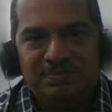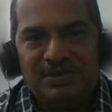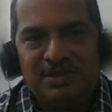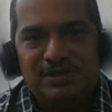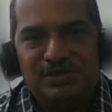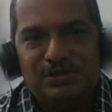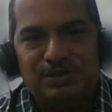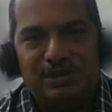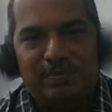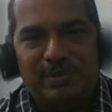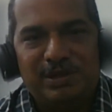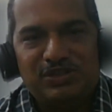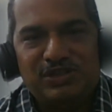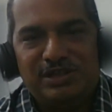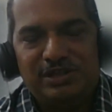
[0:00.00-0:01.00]
So the
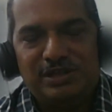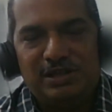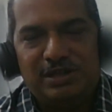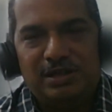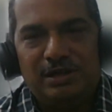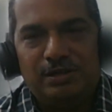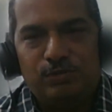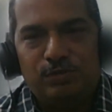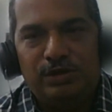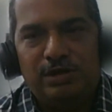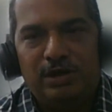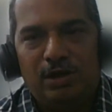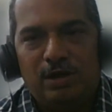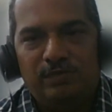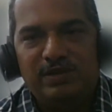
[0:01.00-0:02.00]
patient
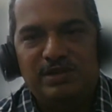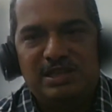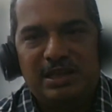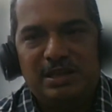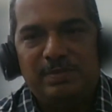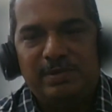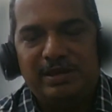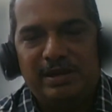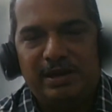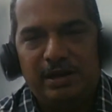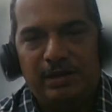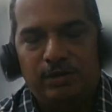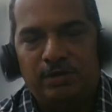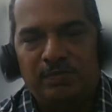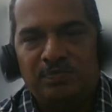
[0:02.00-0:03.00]
would obviously be
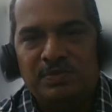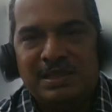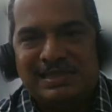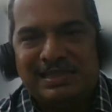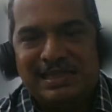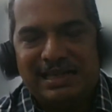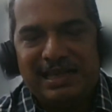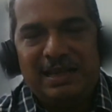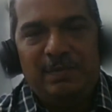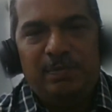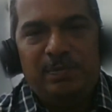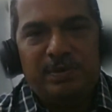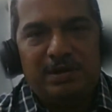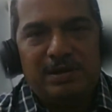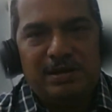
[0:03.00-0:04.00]
relieved.
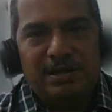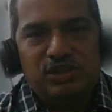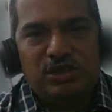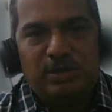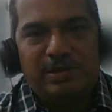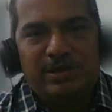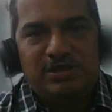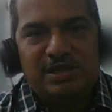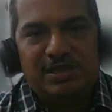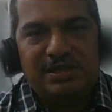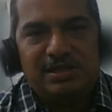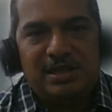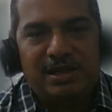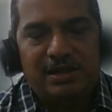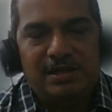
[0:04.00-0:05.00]
Sleep
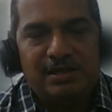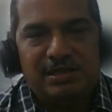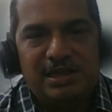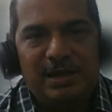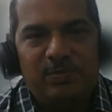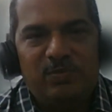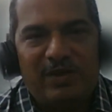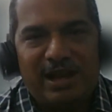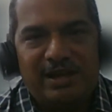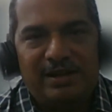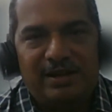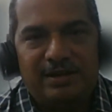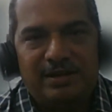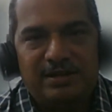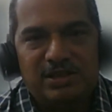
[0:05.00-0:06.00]
disturbances and the sleep
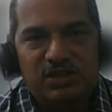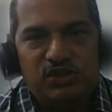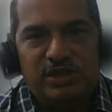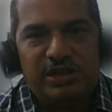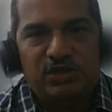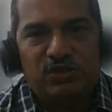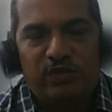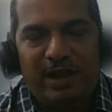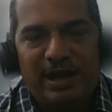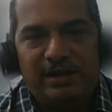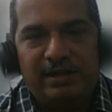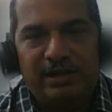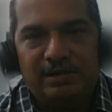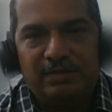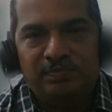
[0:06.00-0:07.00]
factor and the stress
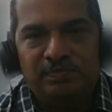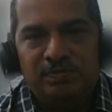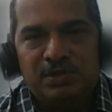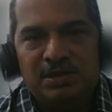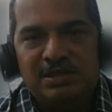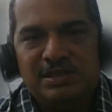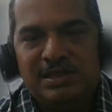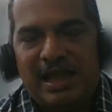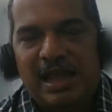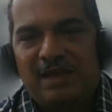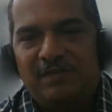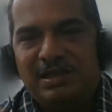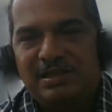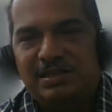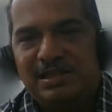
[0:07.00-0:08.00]
factor.
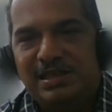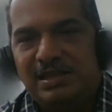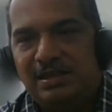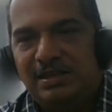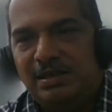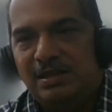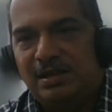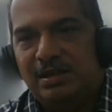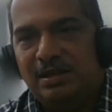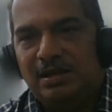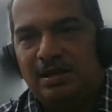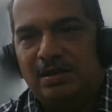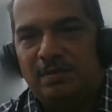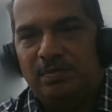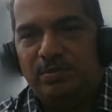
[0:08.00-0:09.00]
Having seen
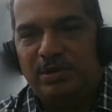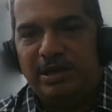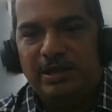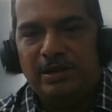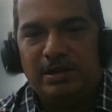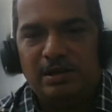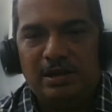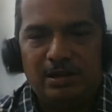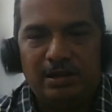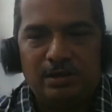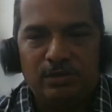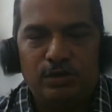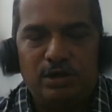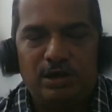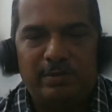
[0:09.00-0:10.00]
pretty
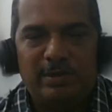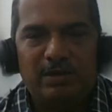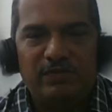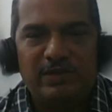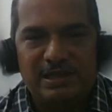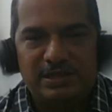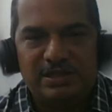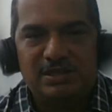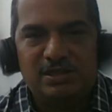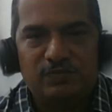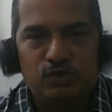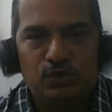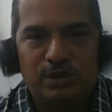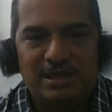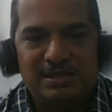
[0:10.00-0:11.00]
good number of cases
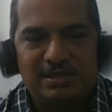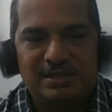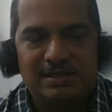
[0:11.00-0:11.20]
of psoriasis